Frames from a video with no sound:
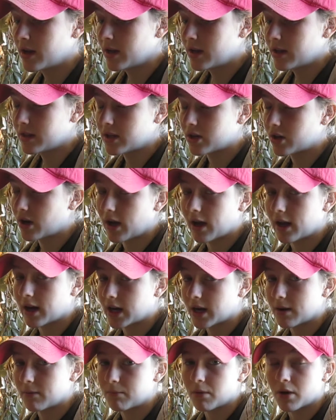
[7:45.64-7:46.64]
they're not gonna
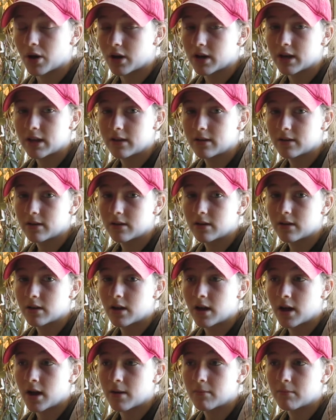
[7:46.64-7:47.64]
come apart
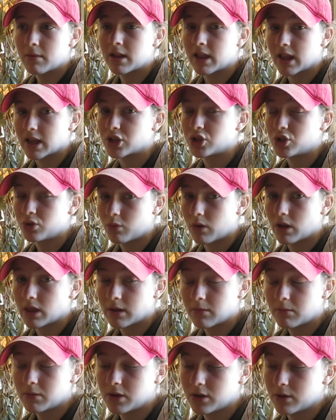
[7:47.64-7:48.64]
unless you want
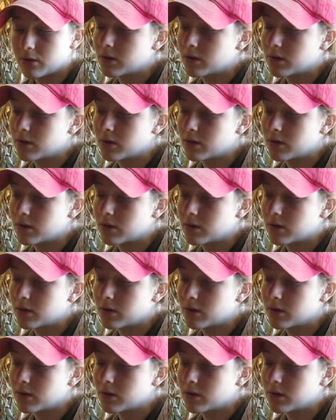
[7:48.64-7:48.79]
them to.